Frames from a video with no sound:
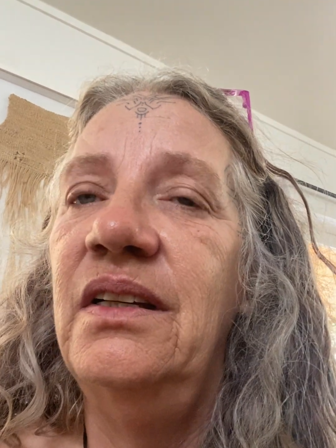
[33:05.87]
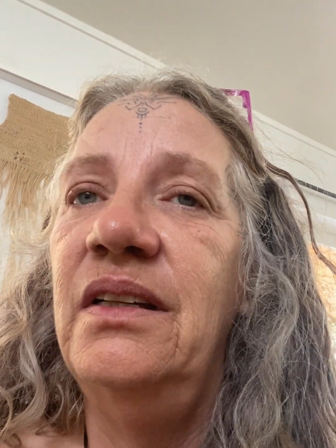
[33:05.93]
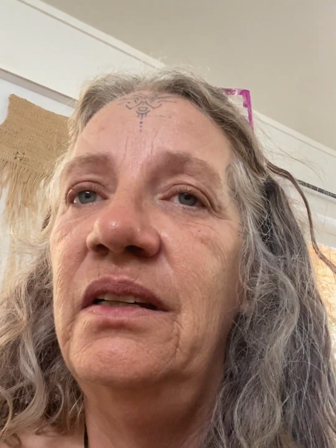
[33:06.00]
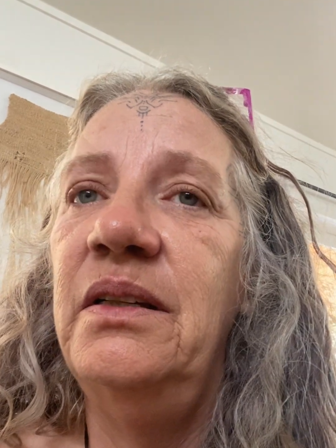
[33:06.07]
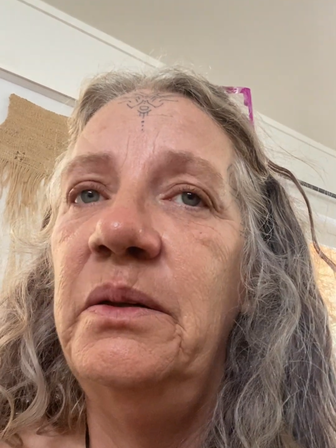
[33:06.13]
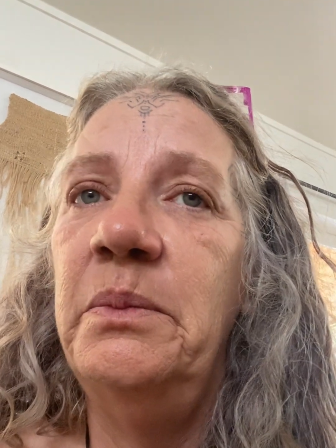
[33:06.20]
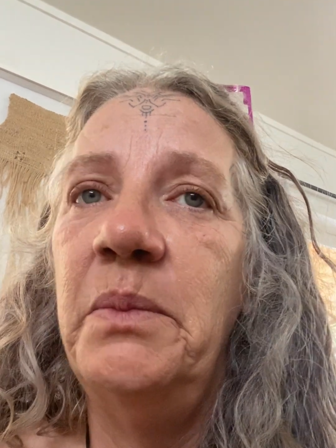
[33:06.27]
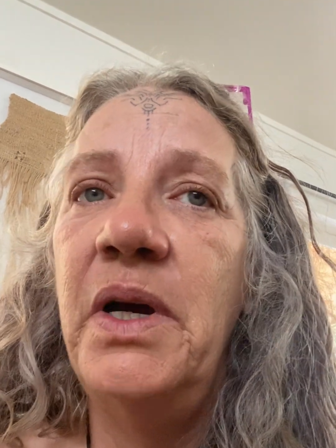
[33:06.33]
Uh,
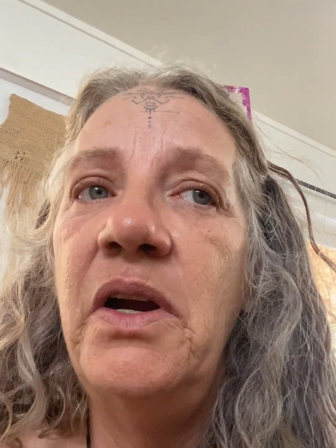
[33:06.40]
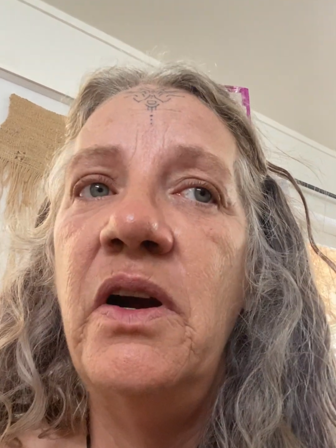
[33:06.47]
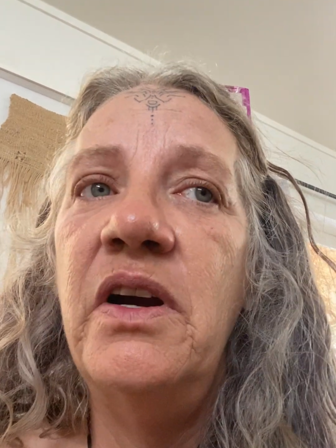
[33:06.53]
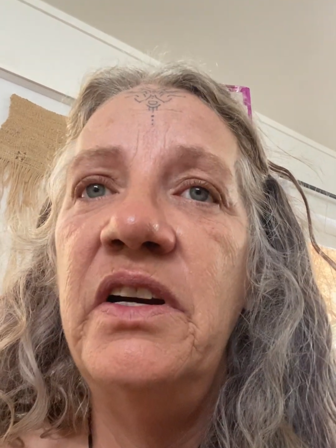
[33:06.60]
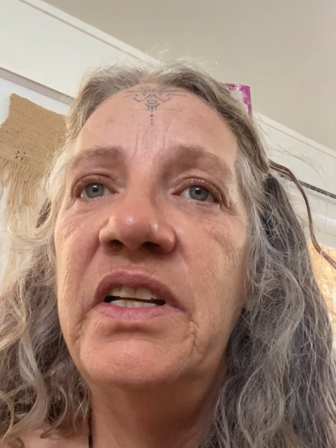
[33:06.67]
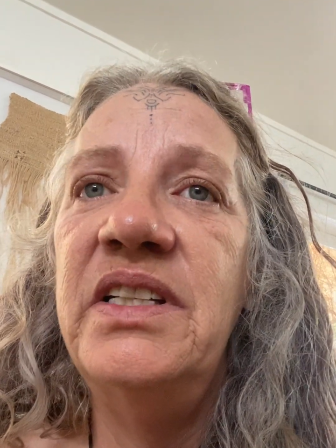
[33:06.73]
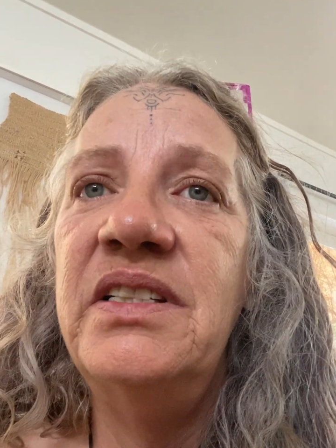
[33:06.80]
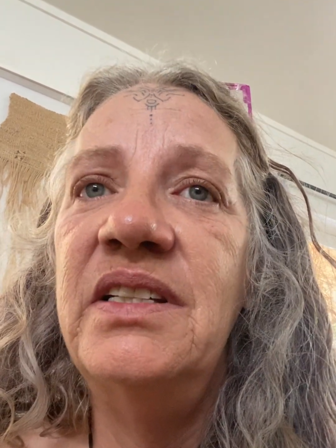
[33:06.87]
my
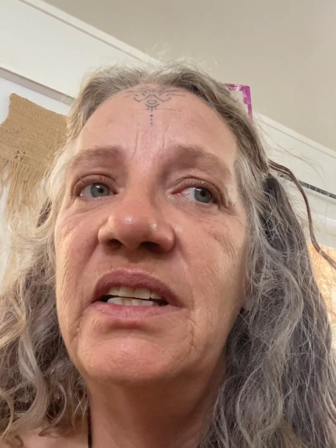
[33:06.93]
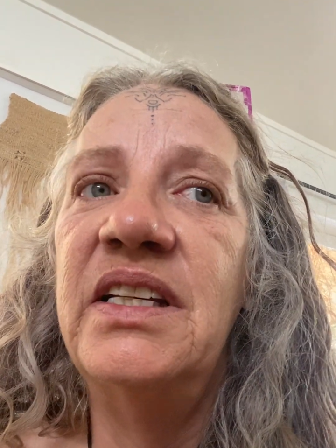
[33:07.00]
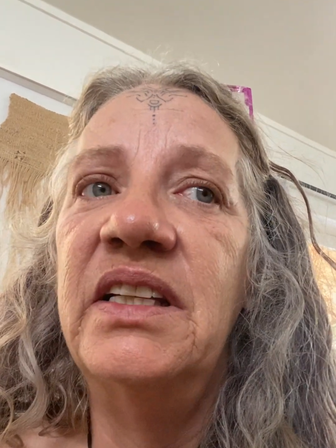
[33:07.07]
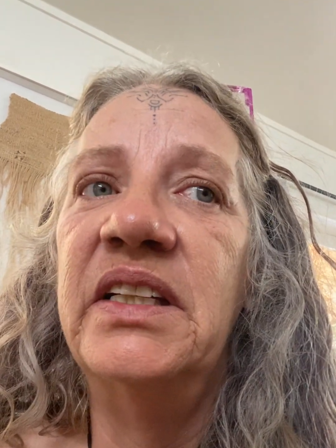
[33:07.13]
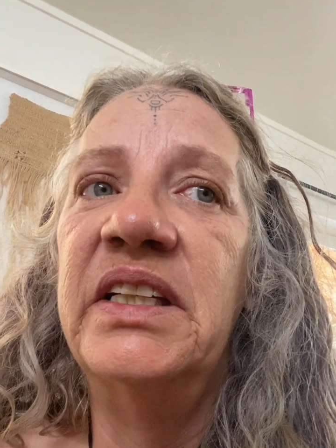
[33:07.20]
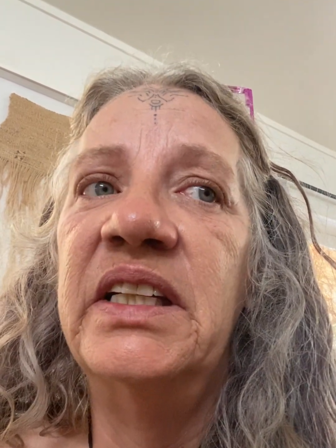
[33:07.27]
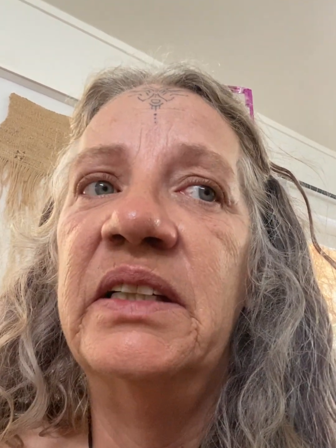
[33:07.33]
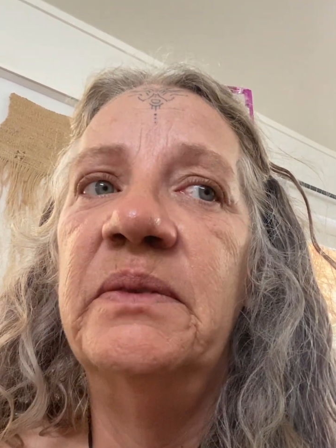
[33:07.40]
heart is
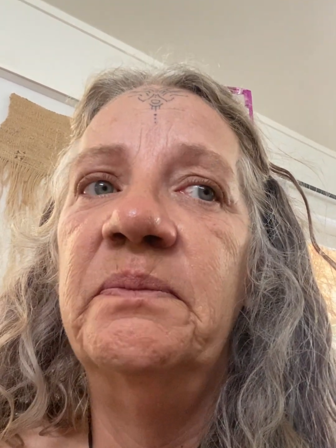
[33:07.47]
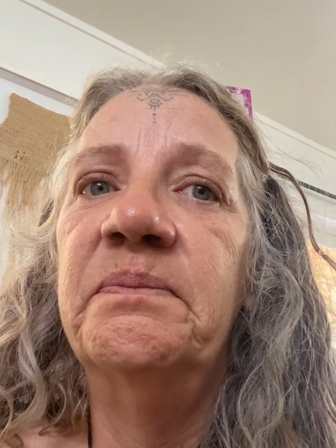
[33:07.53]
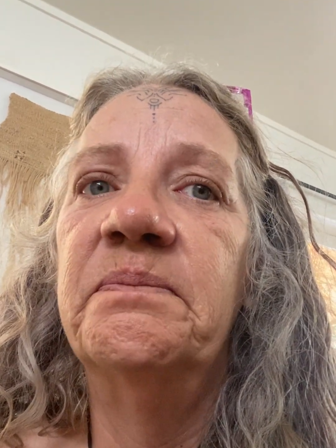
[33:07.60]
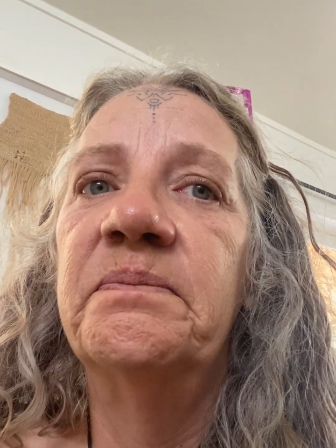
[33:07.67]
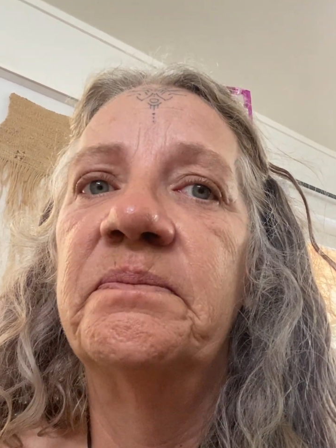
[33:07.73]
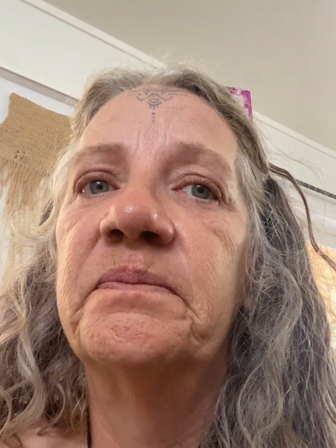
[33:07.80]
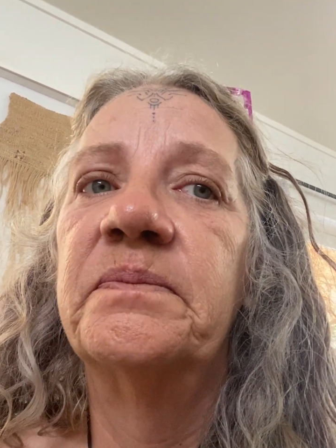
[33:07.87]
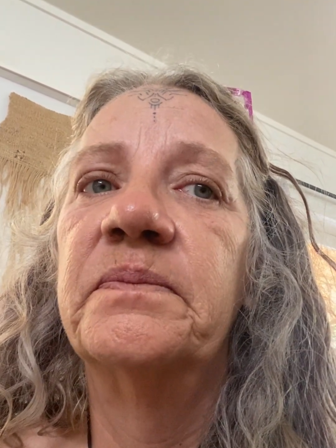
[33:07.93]
healing,
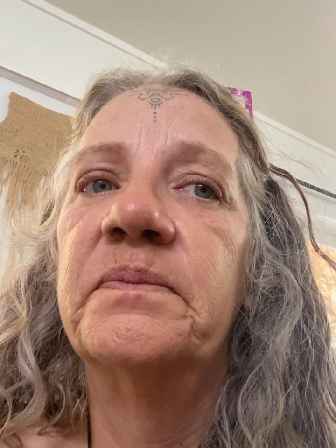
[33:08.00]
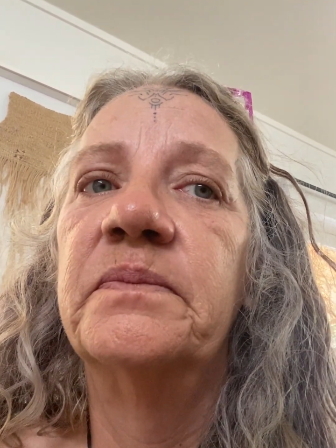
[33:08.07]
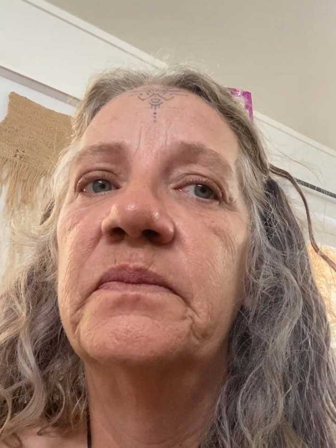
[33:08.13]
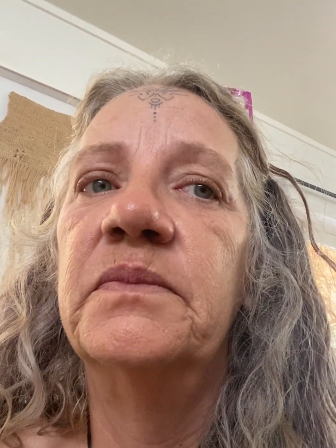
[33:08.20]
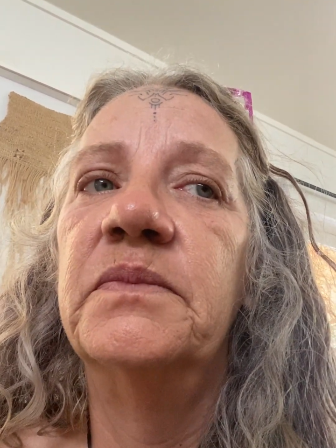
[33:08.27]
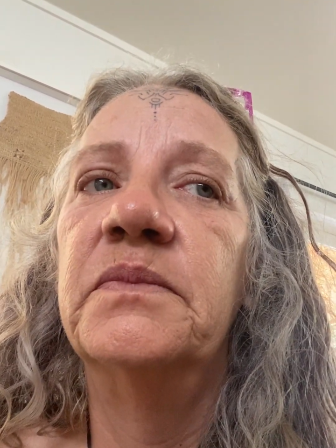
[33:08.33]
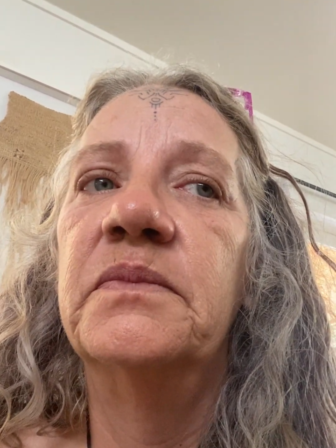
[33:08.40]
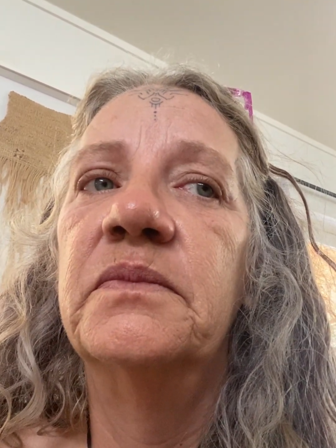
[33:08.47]

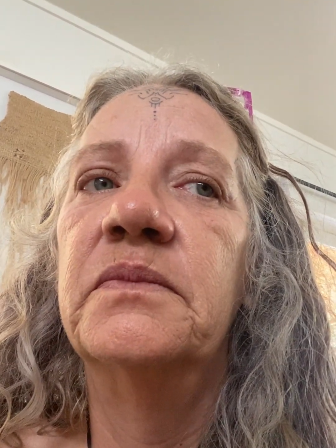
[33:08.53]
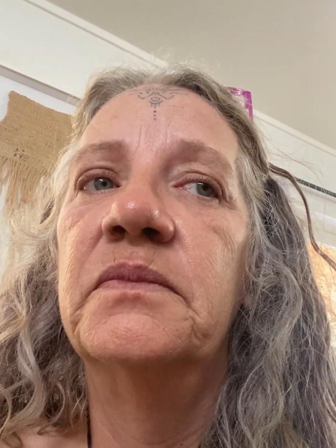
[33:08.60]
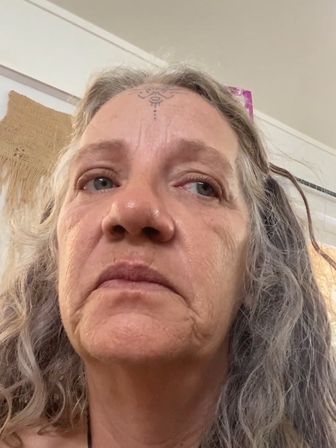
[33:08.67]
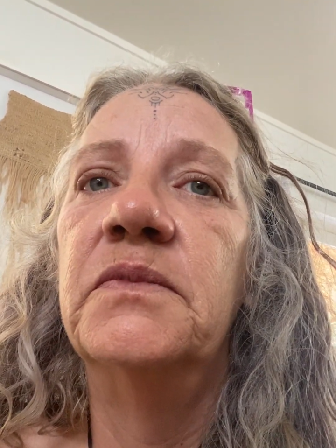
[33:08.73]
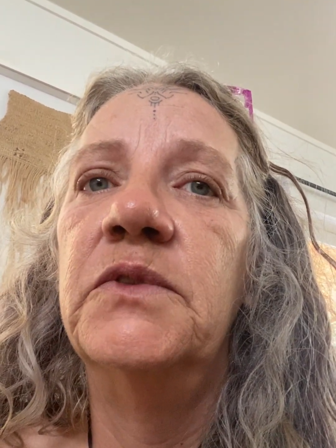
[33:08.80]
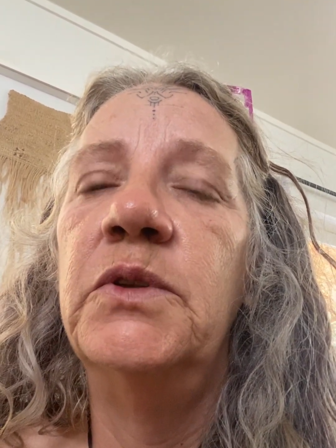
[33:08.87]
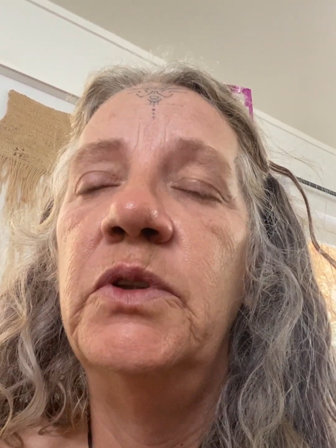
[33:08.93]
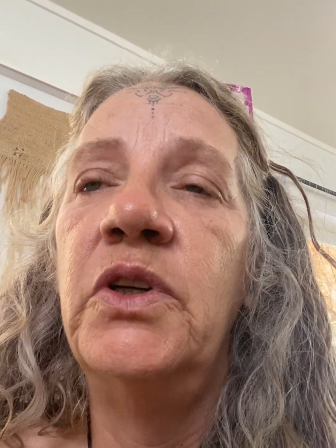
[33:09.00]

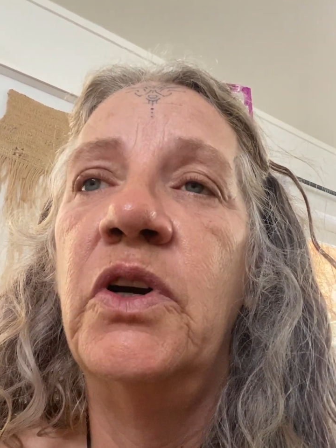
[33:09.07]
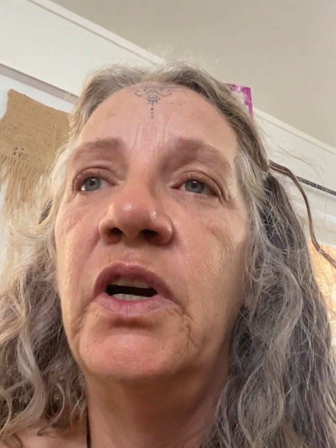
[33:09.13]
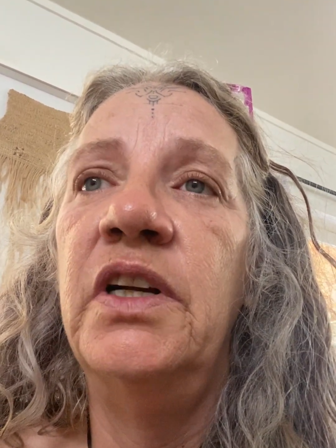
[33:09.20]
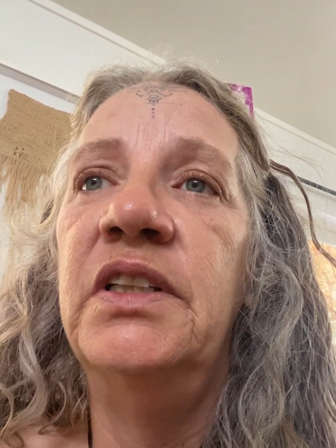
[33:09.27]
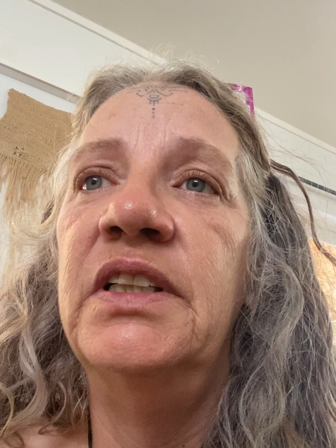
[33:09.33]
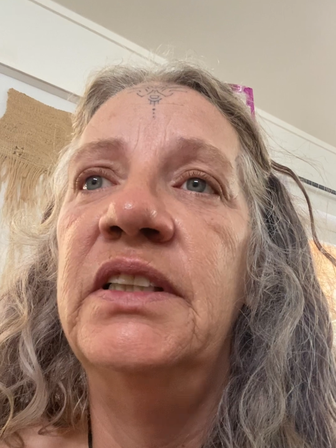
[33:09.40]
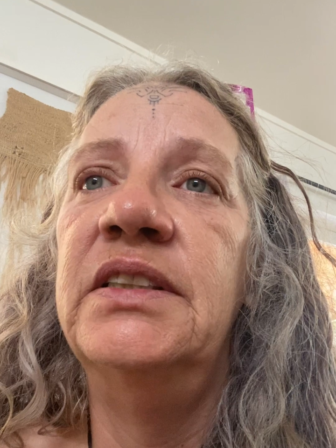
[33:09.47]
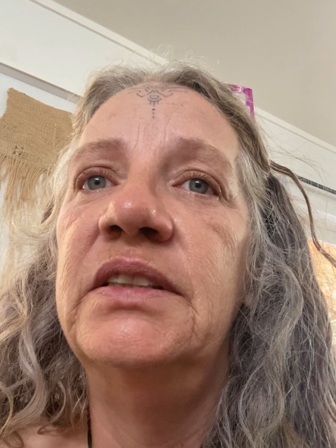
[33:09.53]

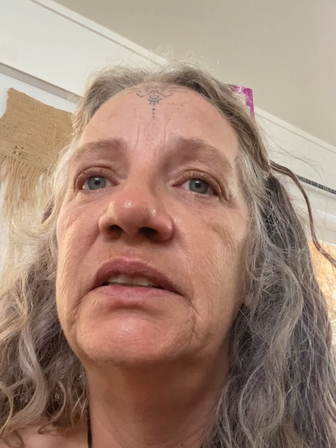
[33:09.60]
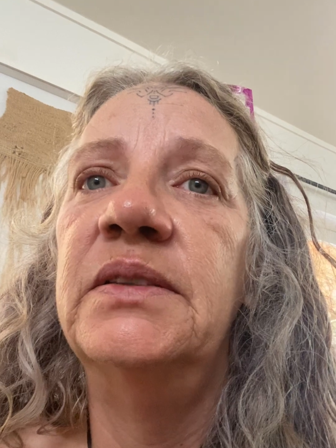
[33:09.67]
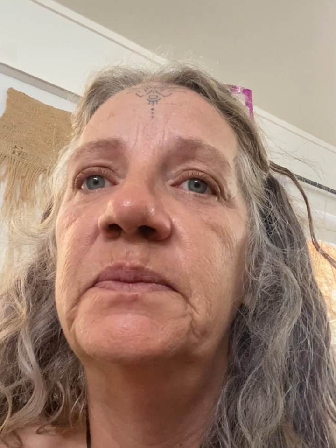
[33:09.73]
regardless